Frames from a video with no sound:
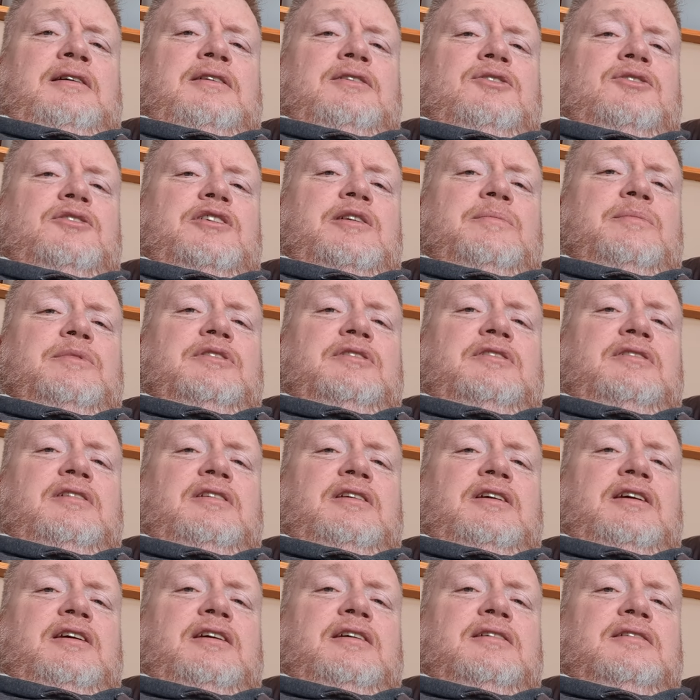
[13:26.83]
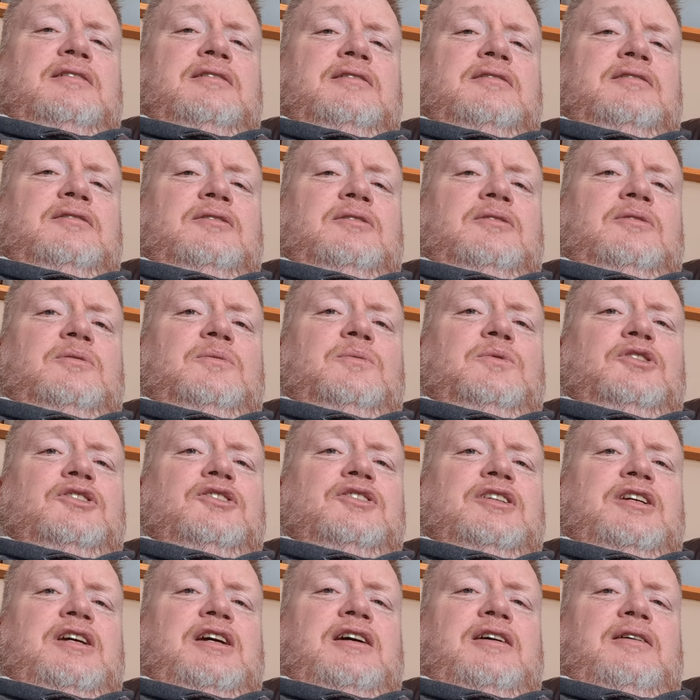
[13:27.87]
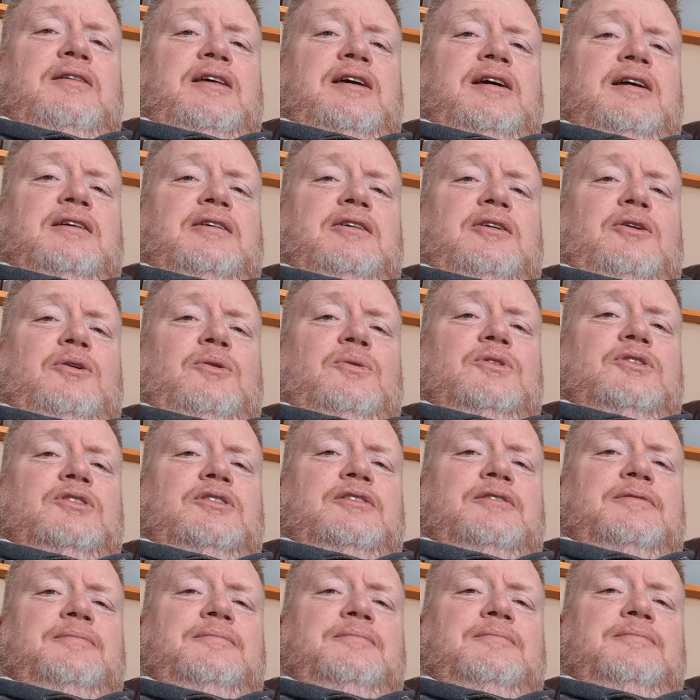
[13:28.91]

treatment today, so we'll see how that goes.